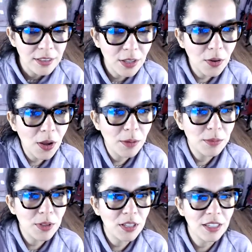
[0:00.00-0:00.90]
So
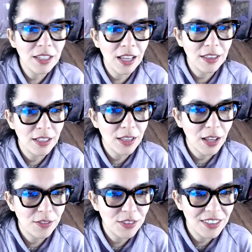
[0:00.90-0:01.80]
I'm looking at the
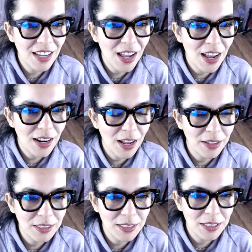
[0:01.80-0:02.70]
live chat.
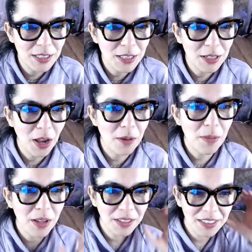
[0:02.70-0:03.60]
I see uh,
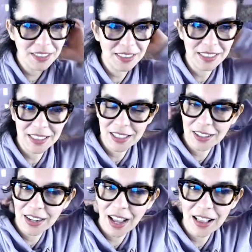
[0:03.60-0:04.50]
Monica's
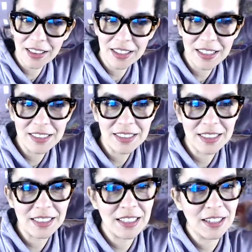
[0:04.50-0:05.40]
here. Ali is
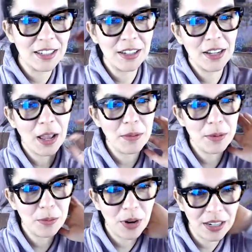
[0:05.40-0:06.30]
here. I've
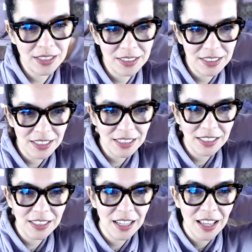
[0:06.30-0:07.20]
been
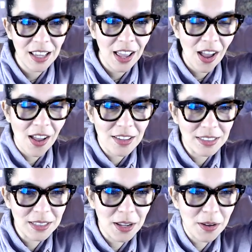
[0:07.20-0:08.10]
practicing.
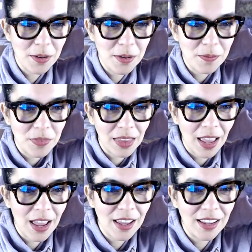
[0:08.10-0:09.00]
Awesome.
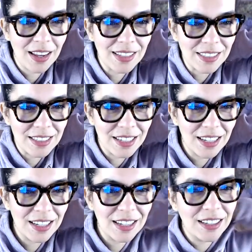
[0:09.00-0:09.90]
Hi. Hi,
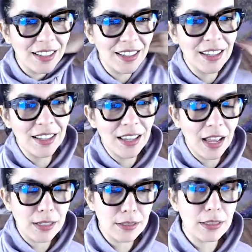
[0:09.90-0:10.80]
Tana.
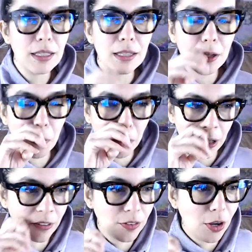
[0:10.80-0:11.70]
I see the little
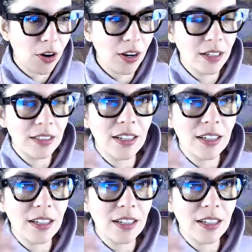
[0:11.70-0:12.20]
ball of yarn.